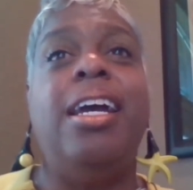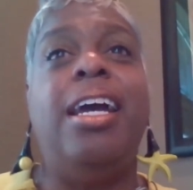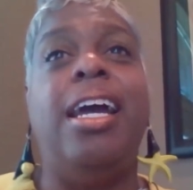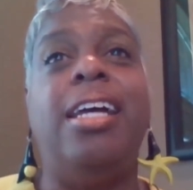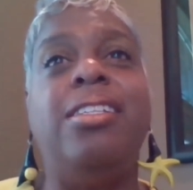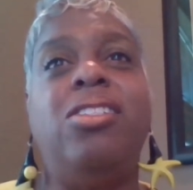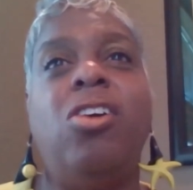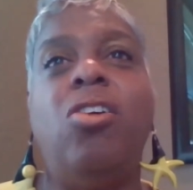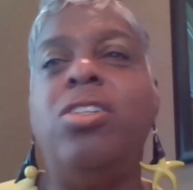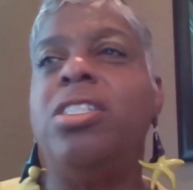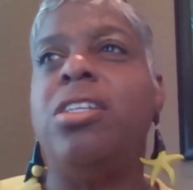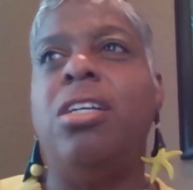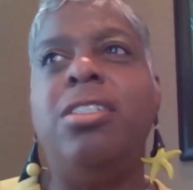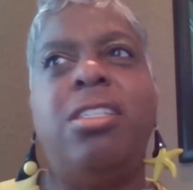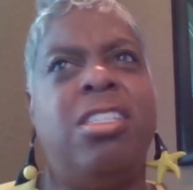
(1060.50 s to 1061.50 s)
And so
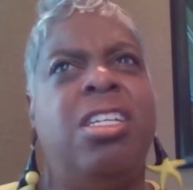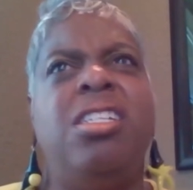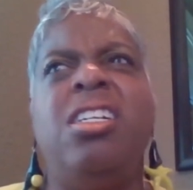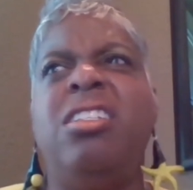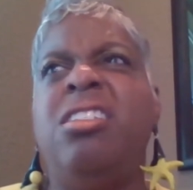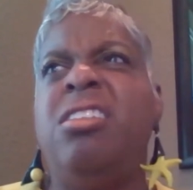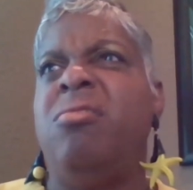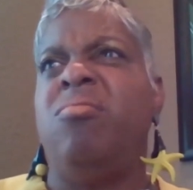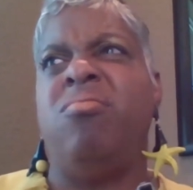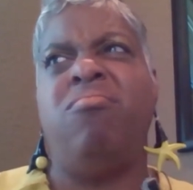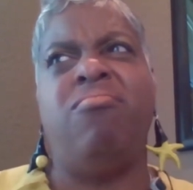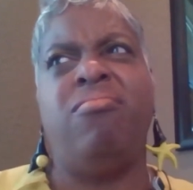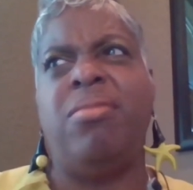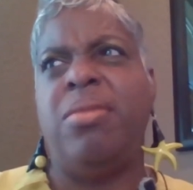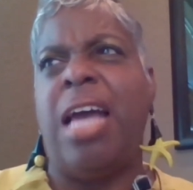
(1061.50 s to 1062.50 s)
it's good to,
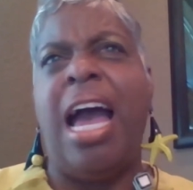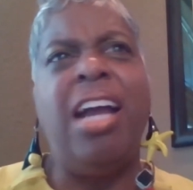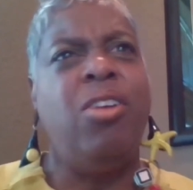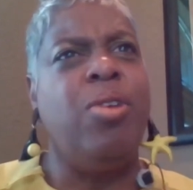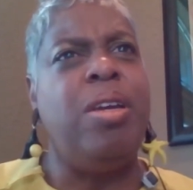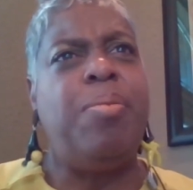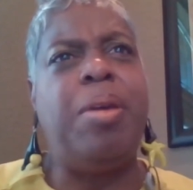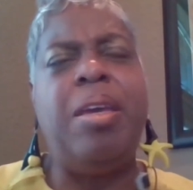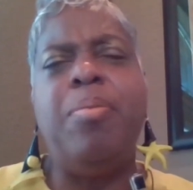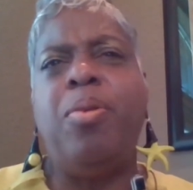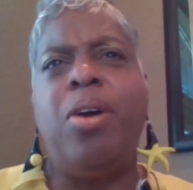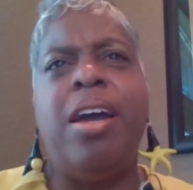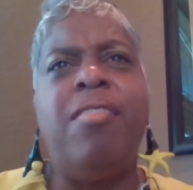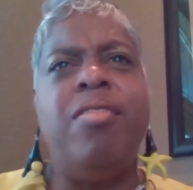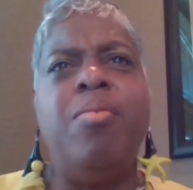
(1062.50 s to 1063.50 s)
I greet
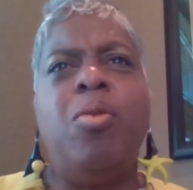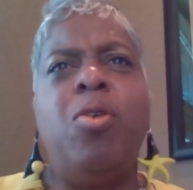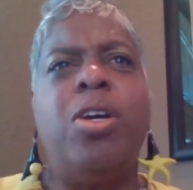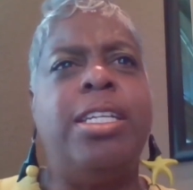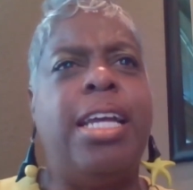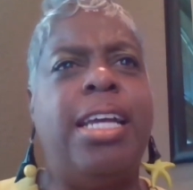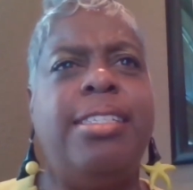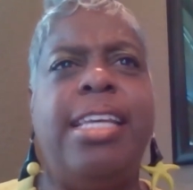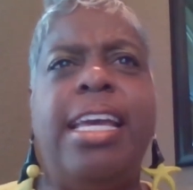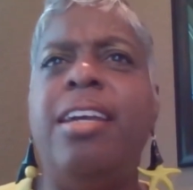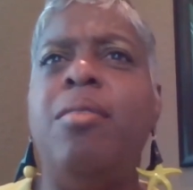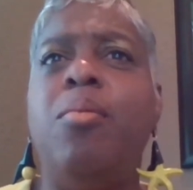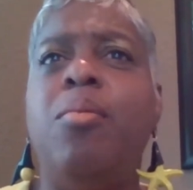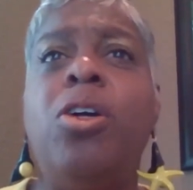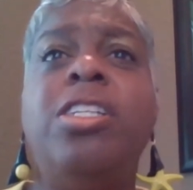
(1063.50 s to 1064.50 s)
people every morning. I say
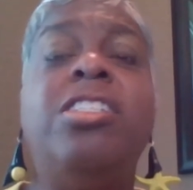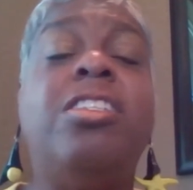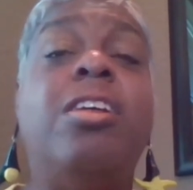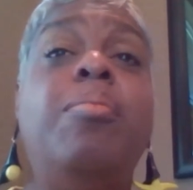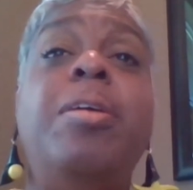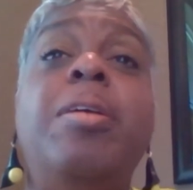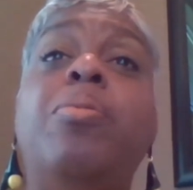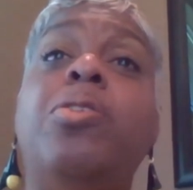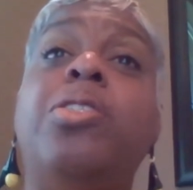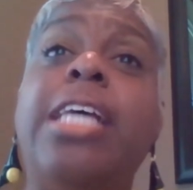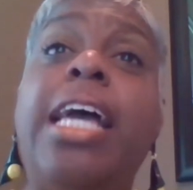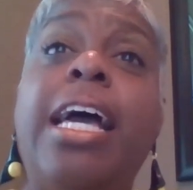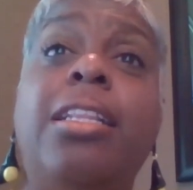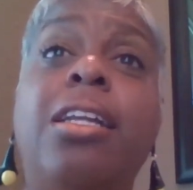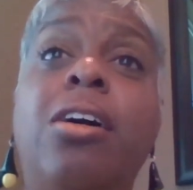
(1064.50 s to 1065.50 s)
good morning. Some people say
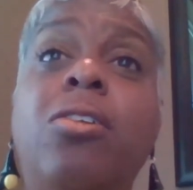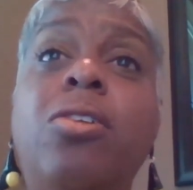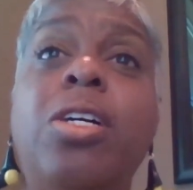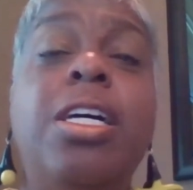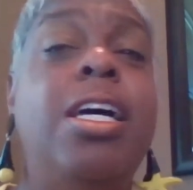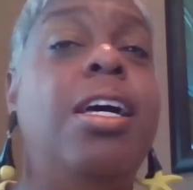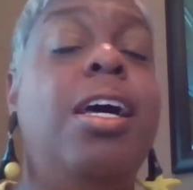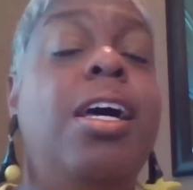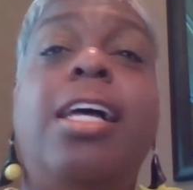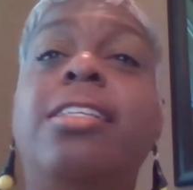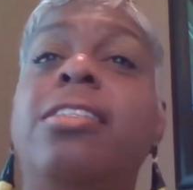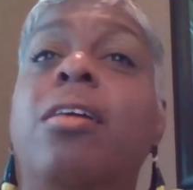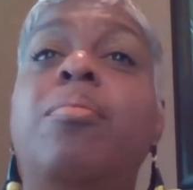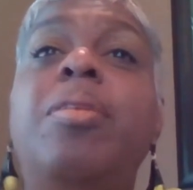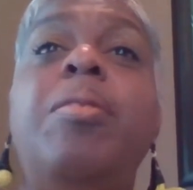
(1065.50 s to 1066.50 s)
hello and
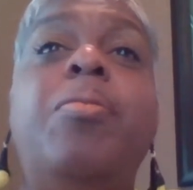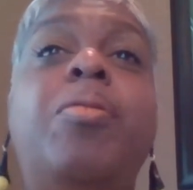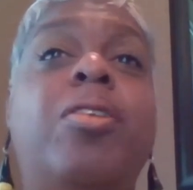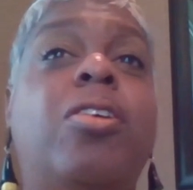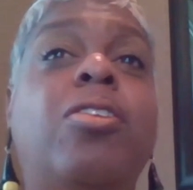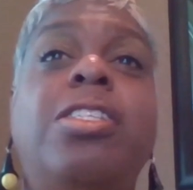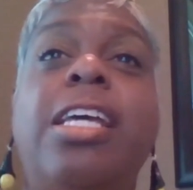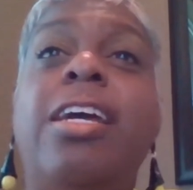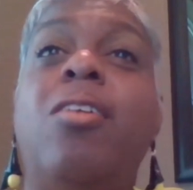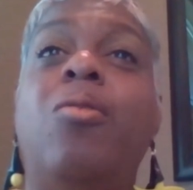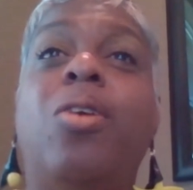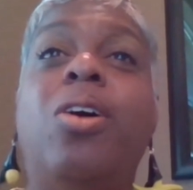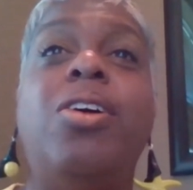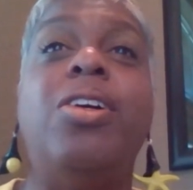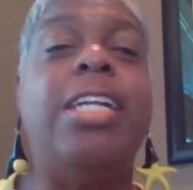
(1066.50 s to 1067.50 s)
some people don't say a
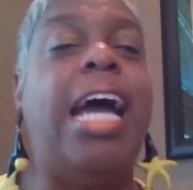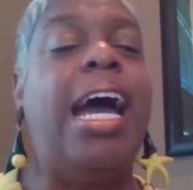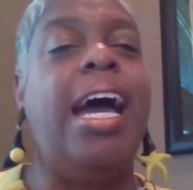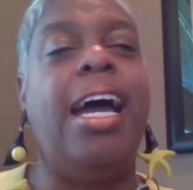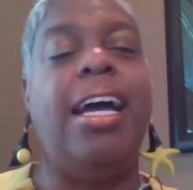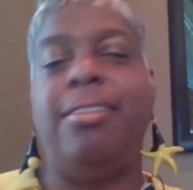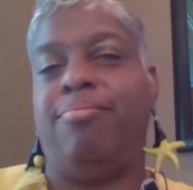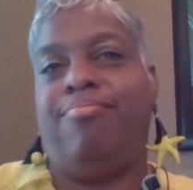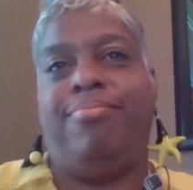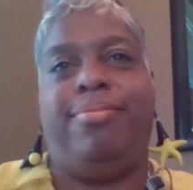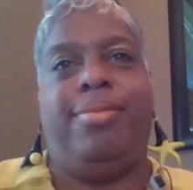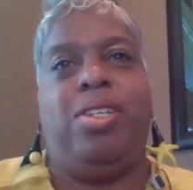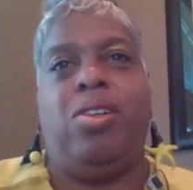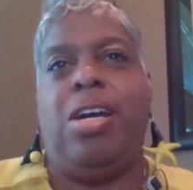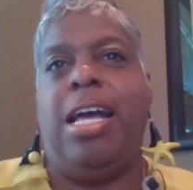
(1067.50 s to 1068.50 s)
word. I
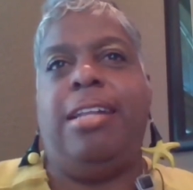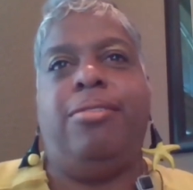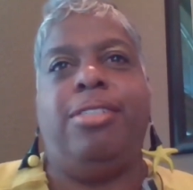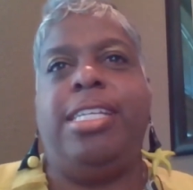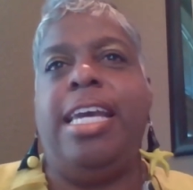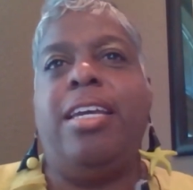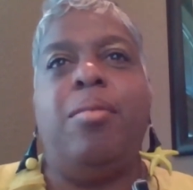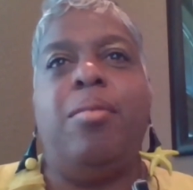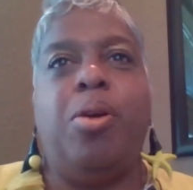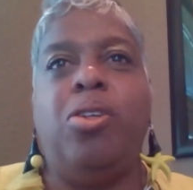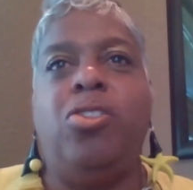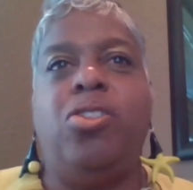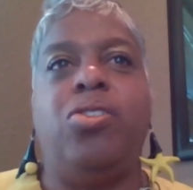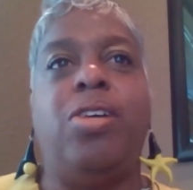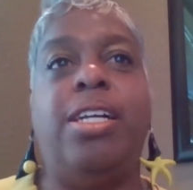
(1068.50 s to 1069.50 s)
don't take it
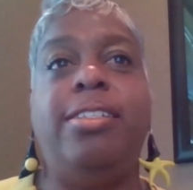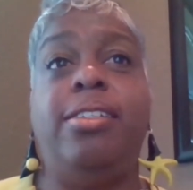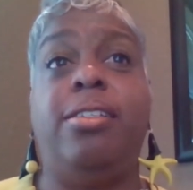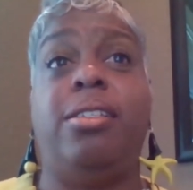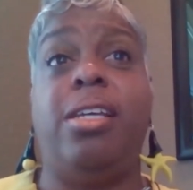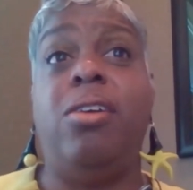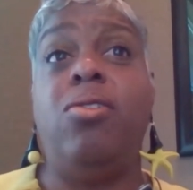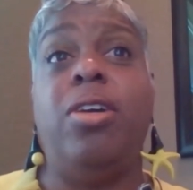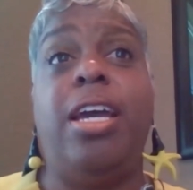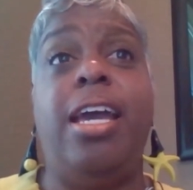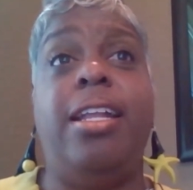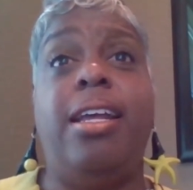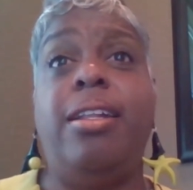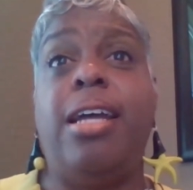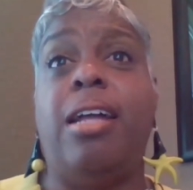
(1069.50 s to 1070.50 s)
personal. I just say, okay,
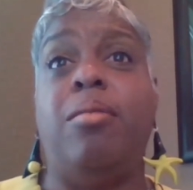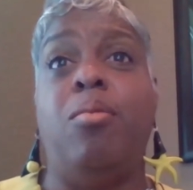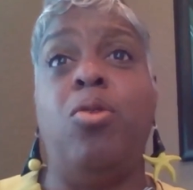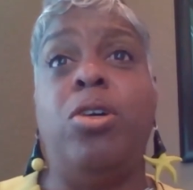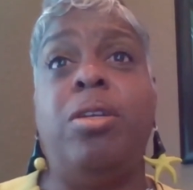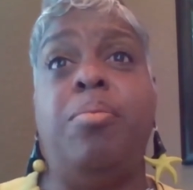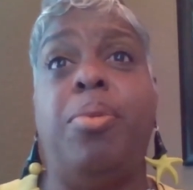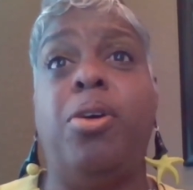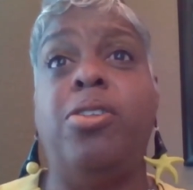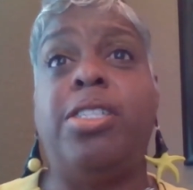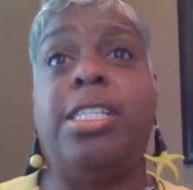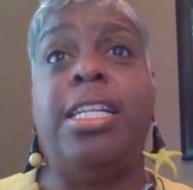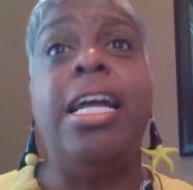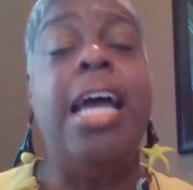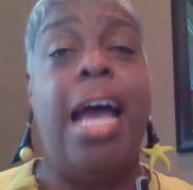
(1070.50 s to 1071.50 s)
they're not a morning
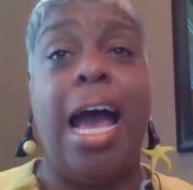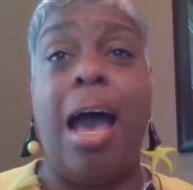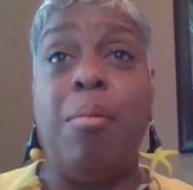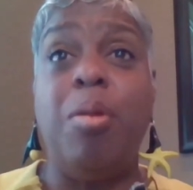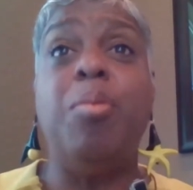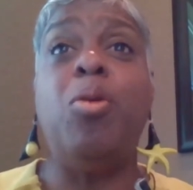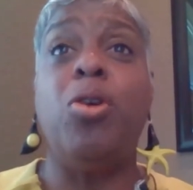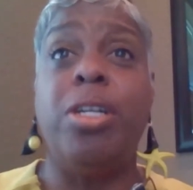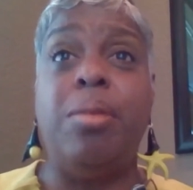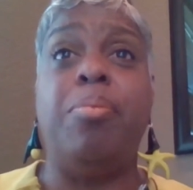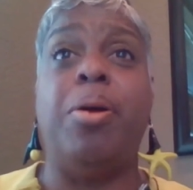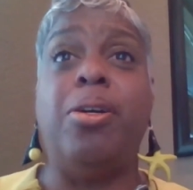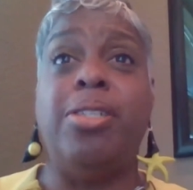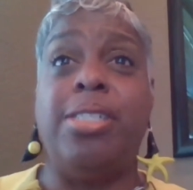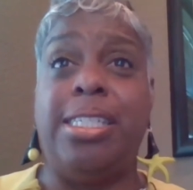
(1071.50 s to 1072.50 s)
person. I'm a morning
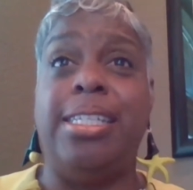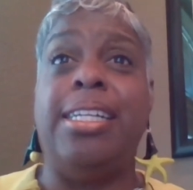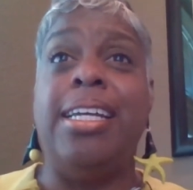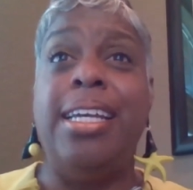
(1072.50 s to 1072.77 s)
person.